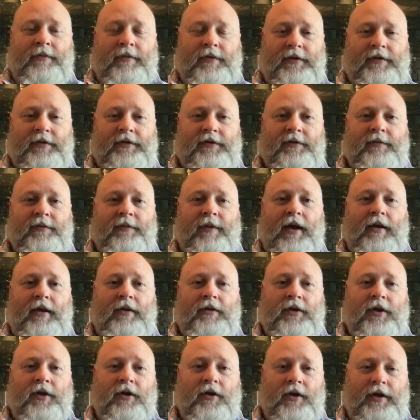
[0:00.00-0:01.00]
This is
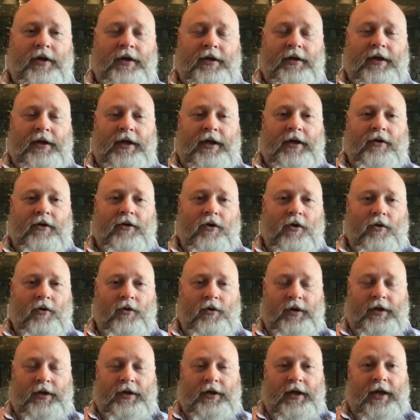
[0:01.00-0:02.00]
about learning and
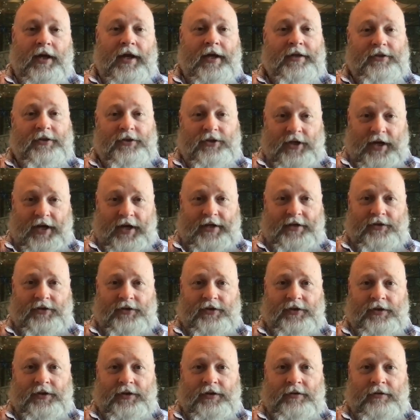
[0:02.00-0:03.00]
growing and
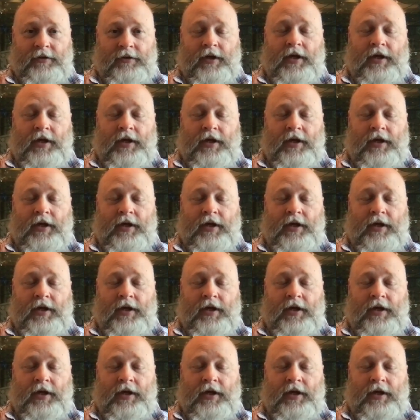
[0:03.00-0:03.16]
changing.